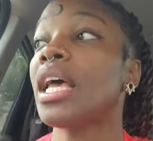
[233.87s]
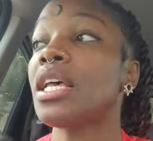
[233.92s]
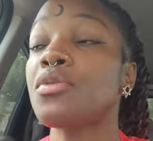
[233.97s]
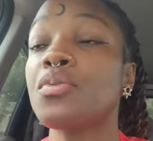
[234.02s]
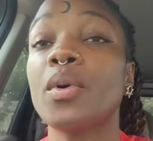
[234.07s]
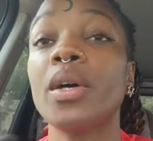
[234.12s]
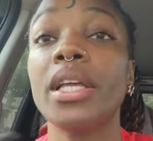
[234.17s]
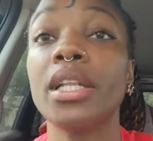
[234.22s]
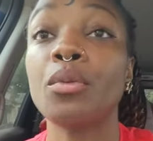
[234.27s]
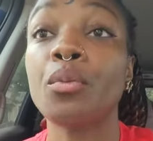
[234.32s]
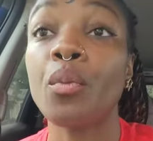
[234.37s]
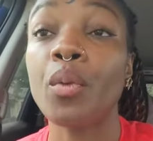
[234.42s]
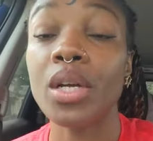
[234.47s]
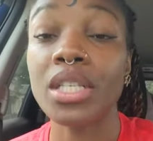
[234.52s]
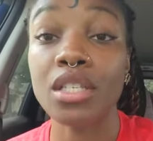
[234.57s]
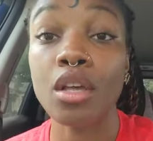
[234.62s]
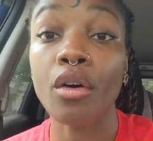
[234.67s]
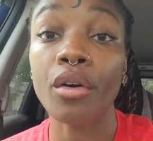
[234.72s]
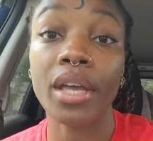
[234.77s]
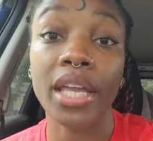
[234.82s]
that's what
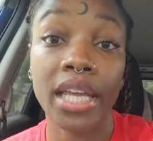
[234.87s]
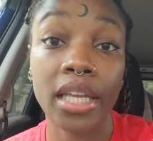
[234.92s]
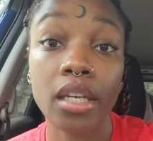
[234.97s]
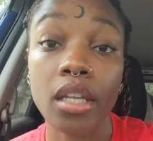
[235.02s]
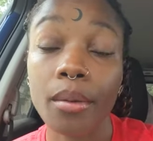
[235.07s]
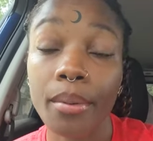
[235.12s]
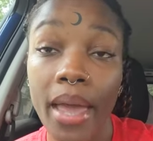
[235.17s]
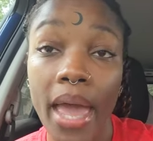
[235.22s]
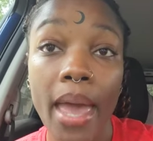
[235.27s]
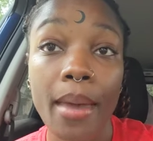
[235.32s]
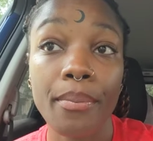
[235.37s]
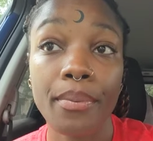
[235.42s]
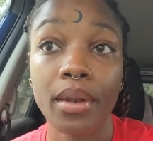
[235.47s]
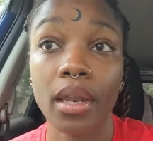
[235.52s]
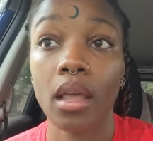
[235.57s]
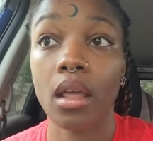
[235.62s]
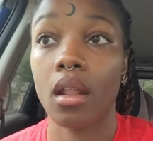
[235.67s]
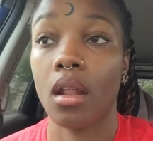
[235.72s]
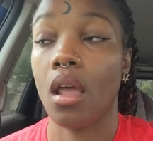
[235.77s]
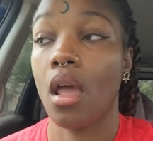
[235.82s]
what's gonna end up
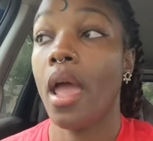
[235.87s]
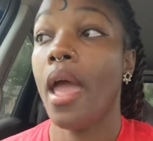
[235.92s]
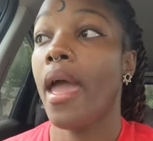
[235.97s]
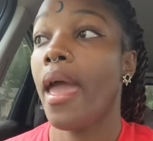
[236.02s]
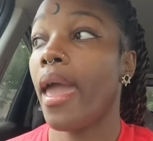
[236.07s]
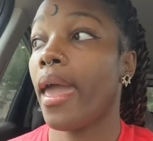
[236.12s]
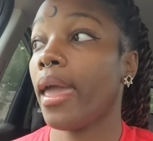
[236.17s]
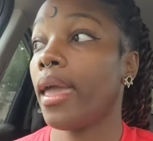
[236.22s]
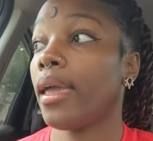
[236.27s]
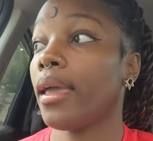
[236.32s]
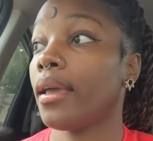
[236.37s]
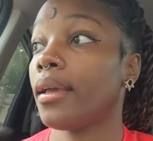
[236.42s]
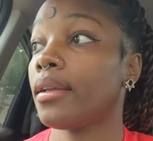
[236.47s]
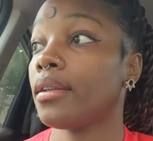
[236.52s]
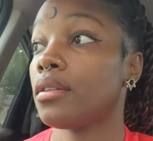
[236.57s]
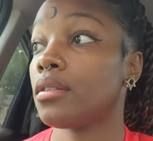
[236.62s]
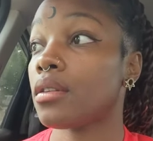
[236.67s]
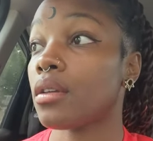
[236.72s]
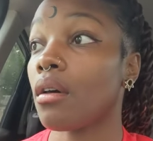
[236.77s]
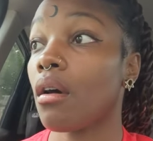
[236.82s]
happening
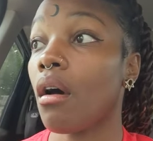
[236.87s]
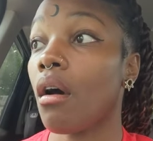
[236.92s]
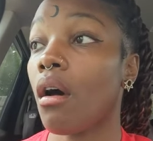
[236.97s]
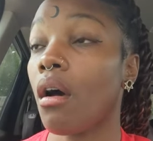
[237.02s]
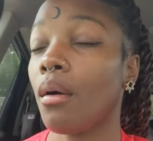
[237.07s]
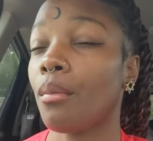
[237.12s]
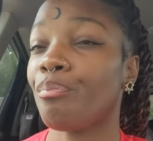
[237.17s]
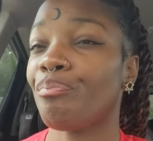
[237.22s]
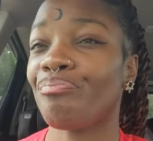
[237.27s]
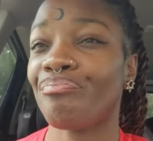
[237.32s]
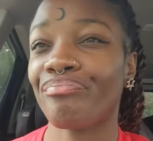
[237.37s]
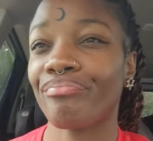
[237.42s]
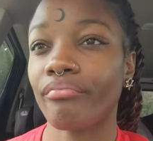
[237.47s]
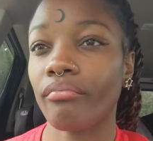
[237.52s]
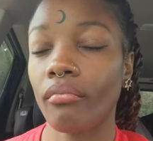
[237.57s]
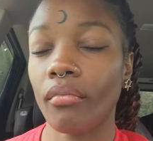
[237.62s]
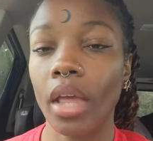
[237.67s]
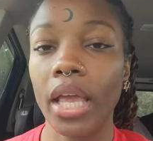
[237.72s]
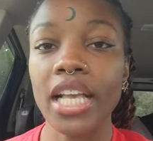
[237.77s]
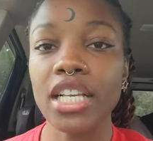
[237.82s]
and um
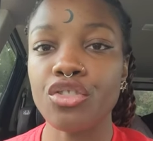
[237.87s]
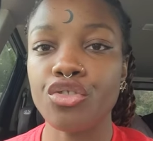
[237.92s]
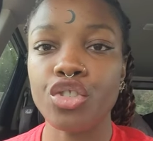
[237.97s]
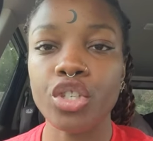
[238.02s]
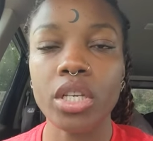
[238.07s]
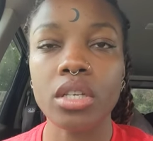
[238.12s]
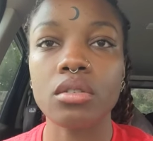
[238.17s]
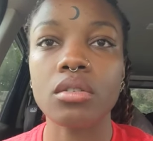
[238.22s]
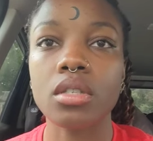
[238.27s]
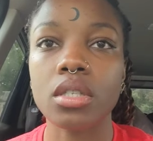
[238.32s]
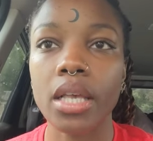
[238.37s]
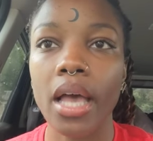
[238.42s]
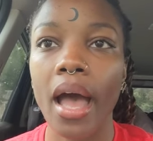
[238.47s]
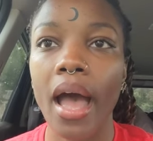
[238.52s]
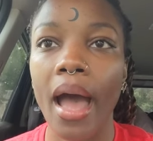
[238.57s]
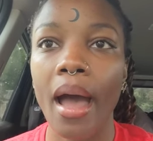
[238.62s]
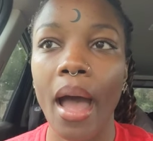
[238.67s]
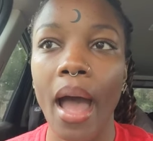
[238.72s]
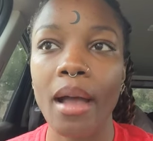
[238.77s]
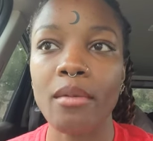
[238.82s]
it's just
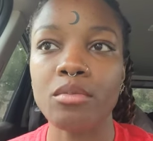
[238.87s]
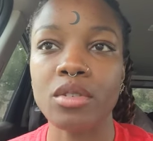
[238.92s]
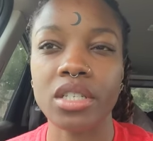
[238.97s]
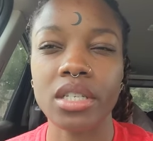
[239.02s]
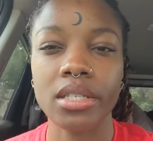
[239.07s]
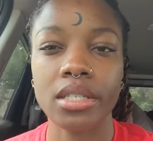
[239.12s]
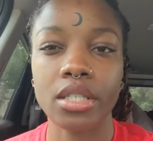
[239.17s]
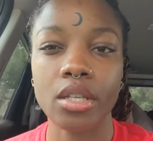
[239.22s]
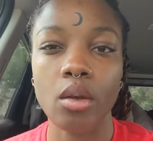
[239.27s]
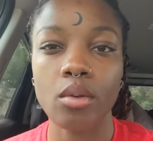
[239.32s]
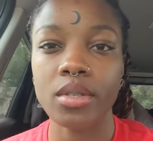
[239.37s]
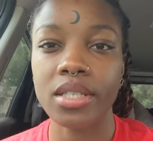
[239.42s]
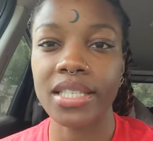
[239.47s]
I, i'm just so